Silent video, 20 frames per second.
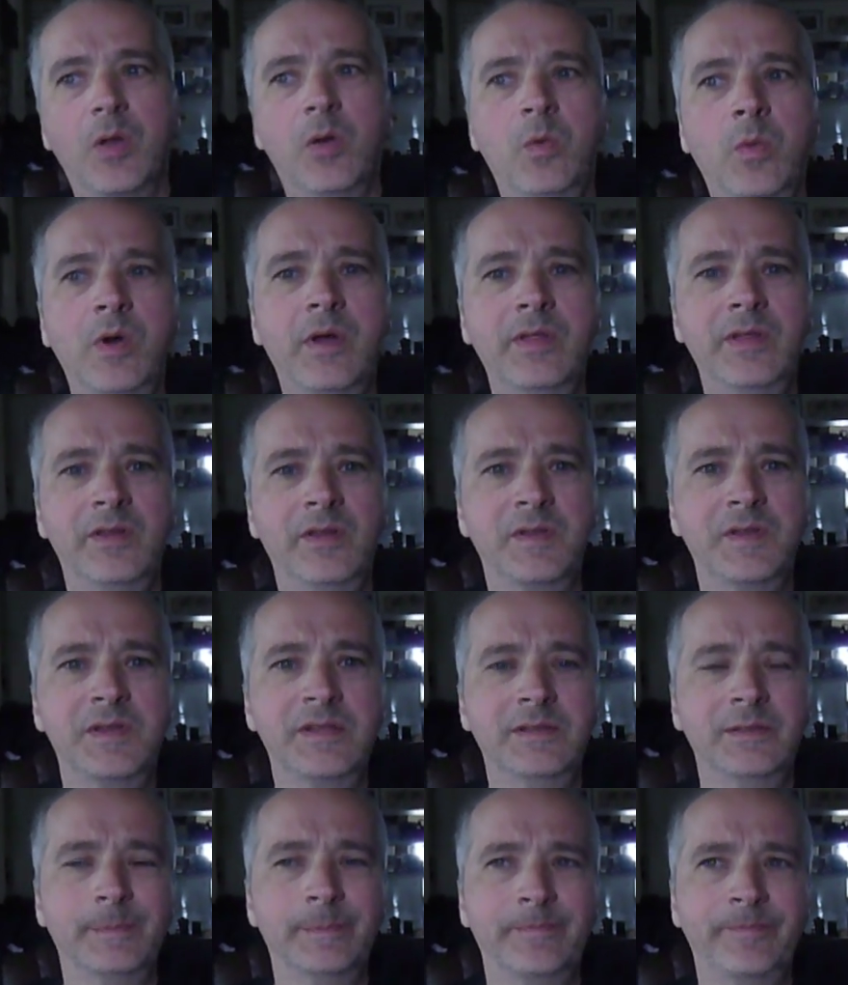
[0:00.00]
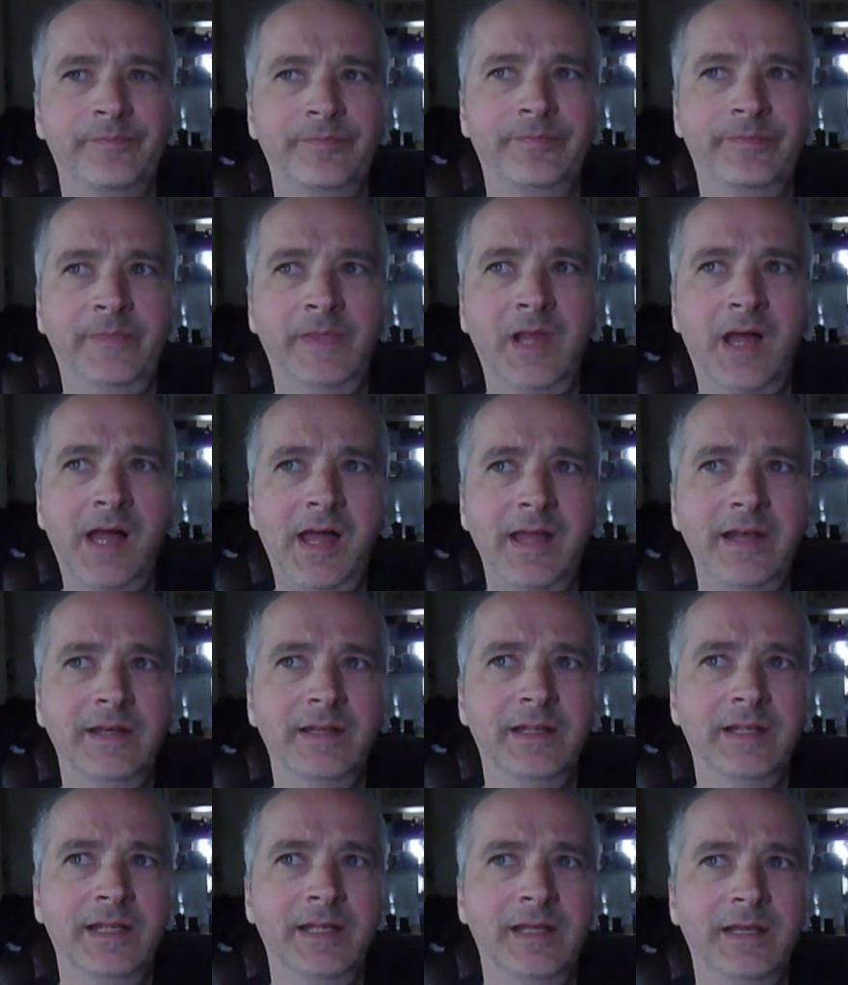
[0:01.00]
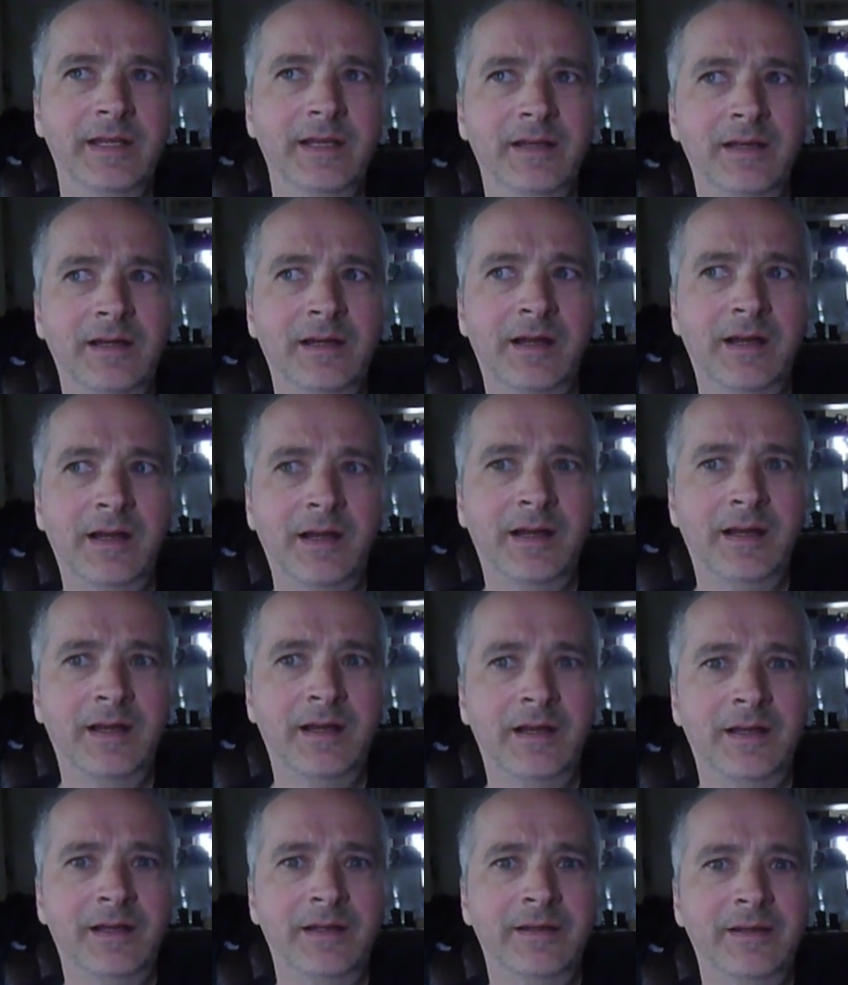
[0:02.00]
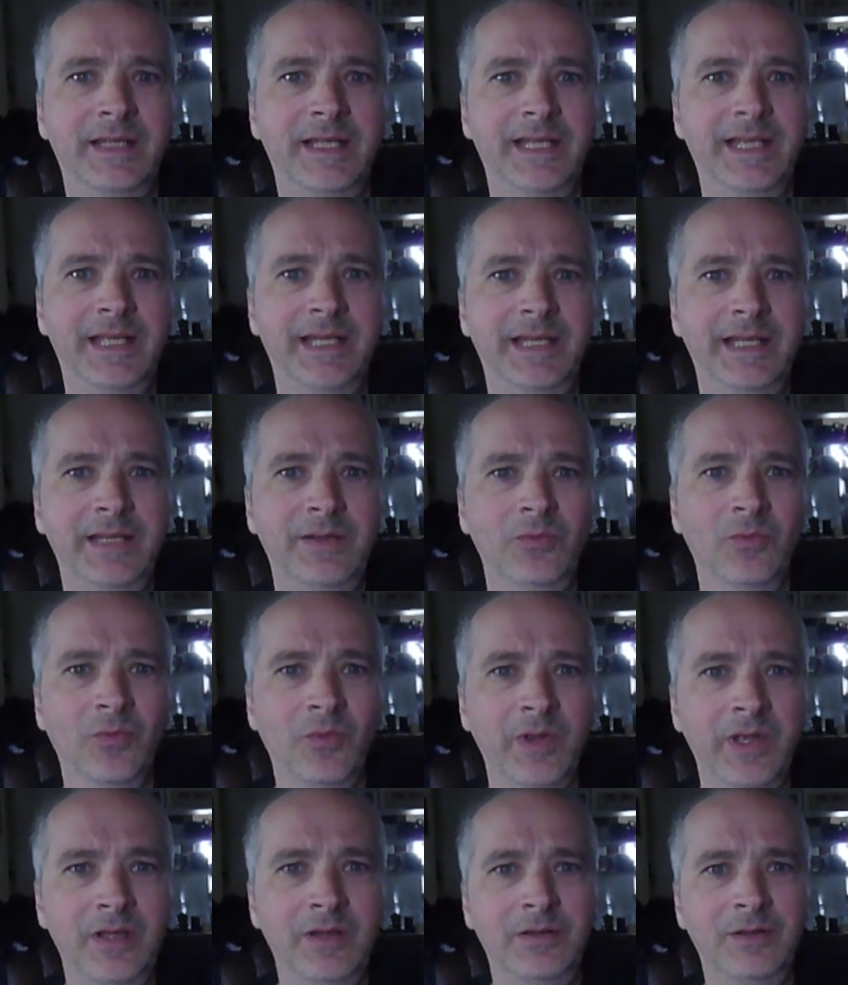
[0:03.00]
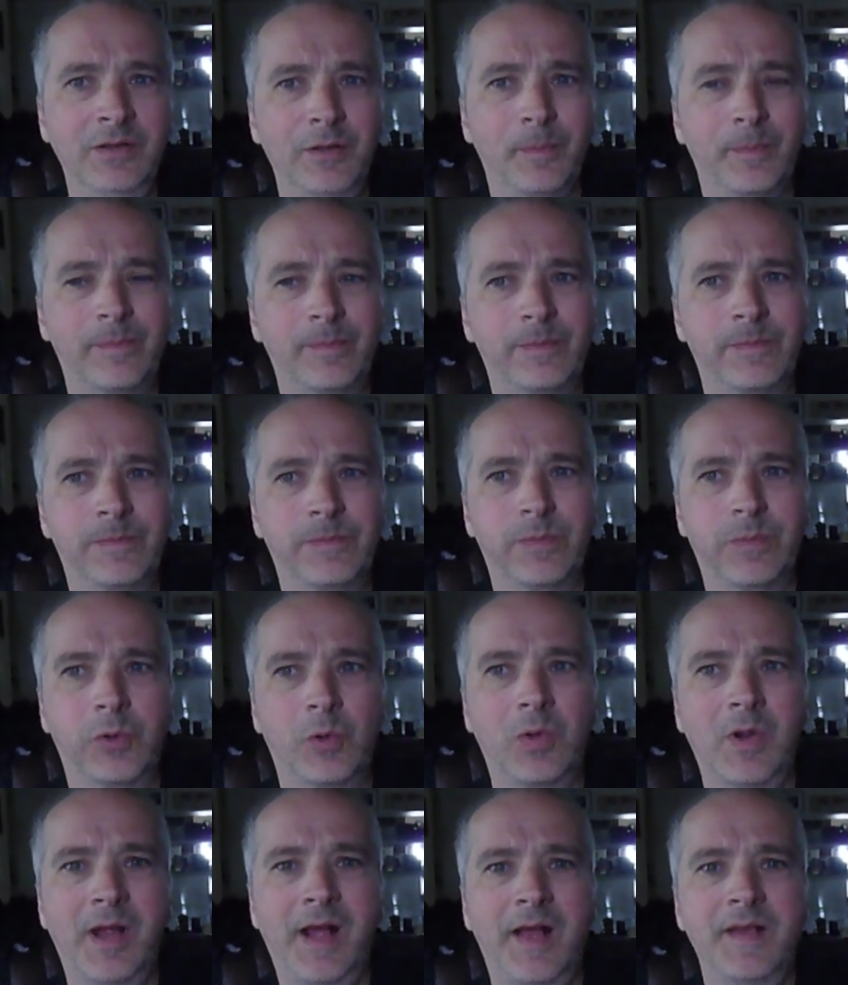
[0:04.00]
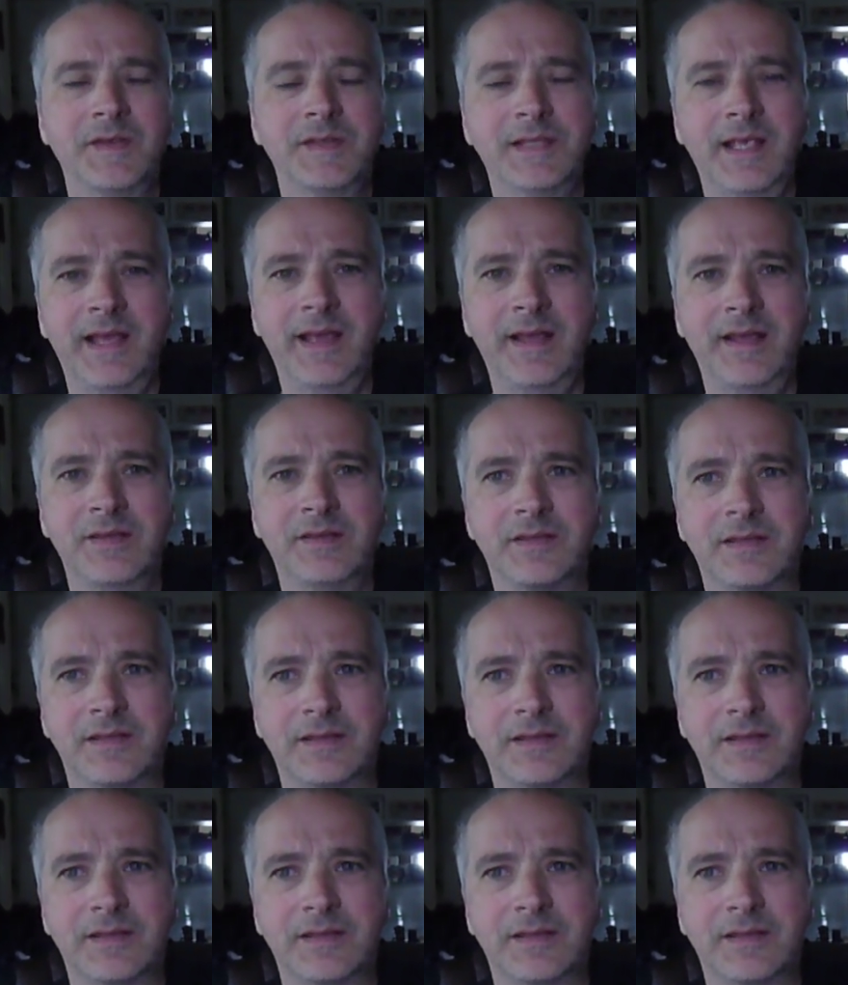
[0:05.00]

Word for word: Well, there's not uh, any real process.